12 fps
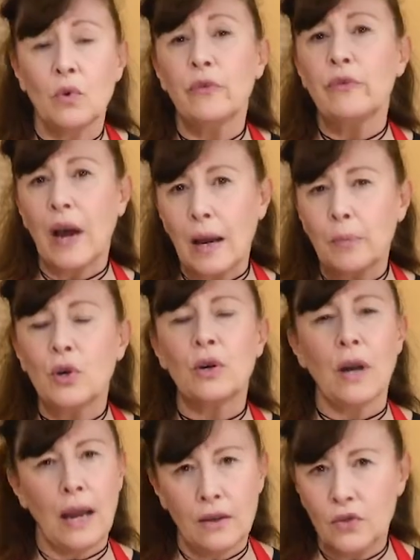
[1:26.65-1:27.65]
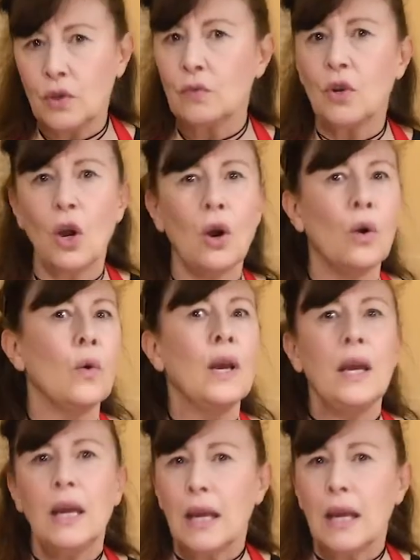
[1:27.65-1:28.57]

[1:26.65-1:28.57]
Well, fiber, as you know,